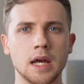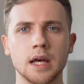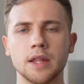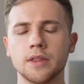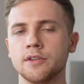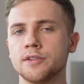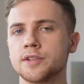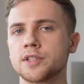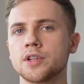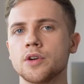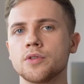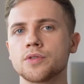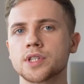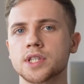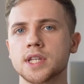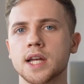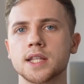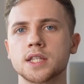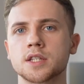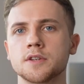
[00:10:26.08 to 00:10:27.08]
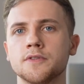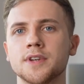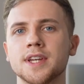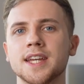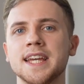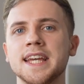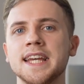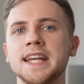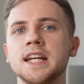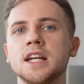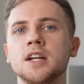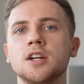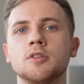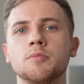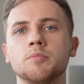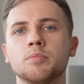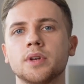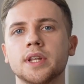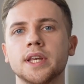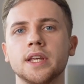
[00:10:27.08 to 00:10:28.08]
There is no sense of
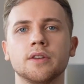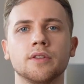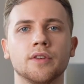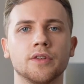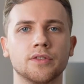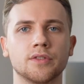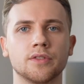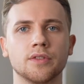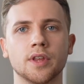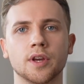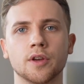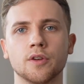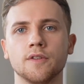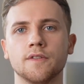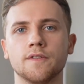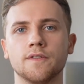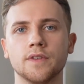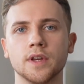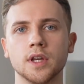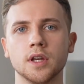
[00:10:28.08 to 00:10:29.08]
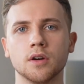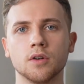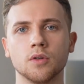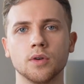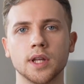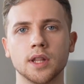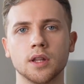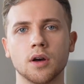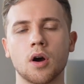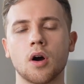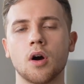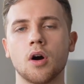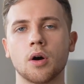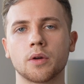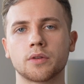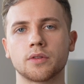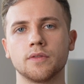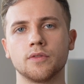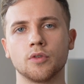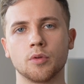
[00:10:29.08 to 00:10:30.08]
incompleteness that you feel in the
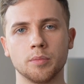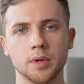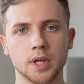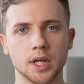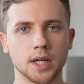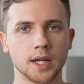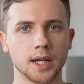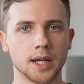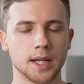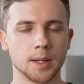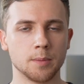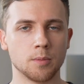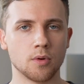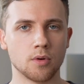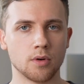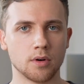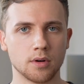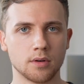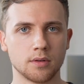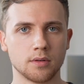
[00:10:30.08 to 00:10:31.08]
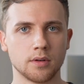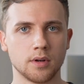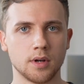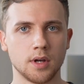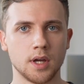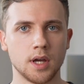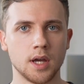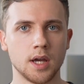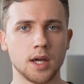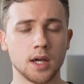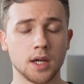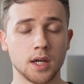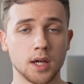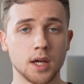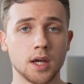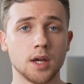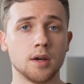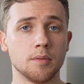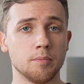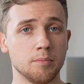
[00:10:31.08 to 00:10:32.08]
heart of your being anymore.
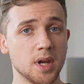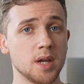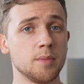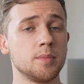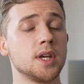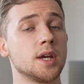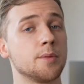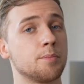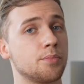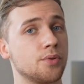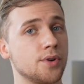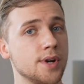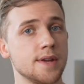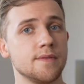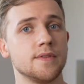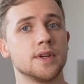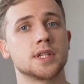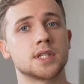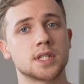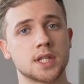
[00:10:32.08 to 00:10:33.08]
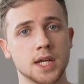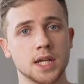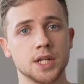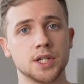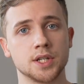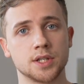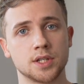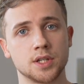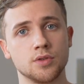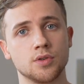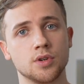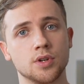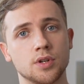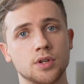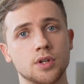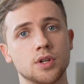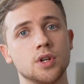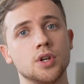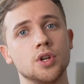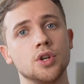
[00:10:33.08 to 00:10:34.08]
Maybe at previous stages you could
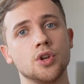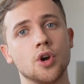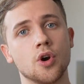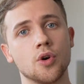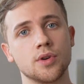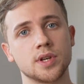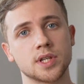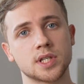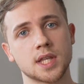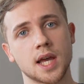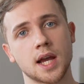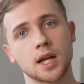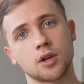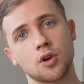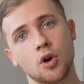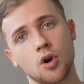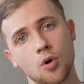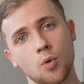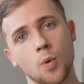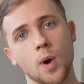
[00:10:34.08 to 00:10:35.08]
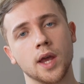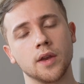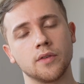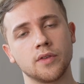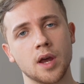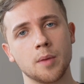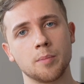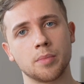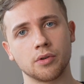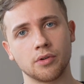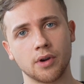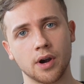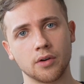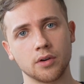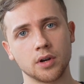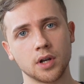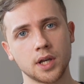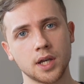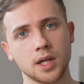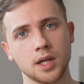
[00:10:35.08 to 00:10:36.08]
notice that go away
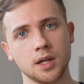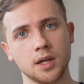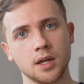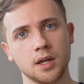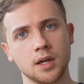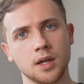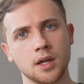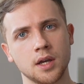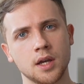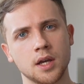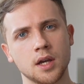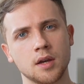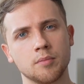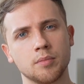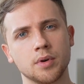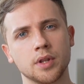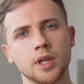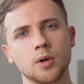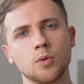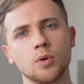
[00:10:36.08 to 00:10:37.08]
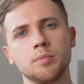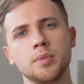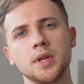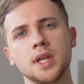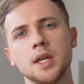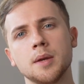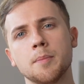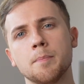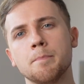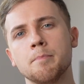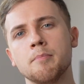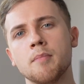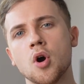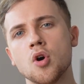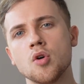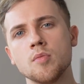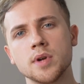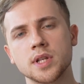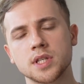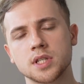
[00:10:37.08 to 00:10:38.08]
temporarily, but there would be
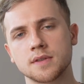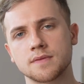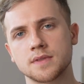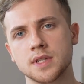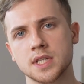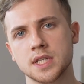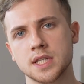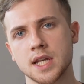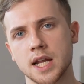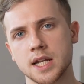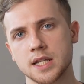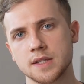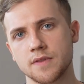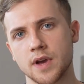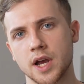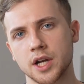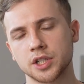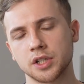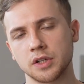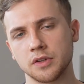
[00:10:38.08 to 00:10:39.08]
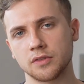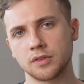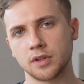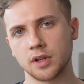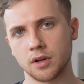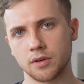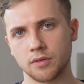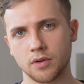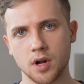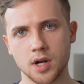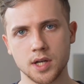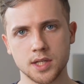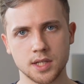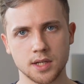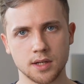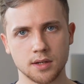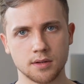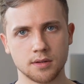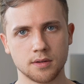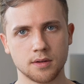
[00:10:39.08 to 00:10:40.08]
moments of dissatisfaction still
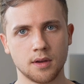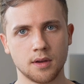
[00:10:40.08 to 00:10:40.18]
arising.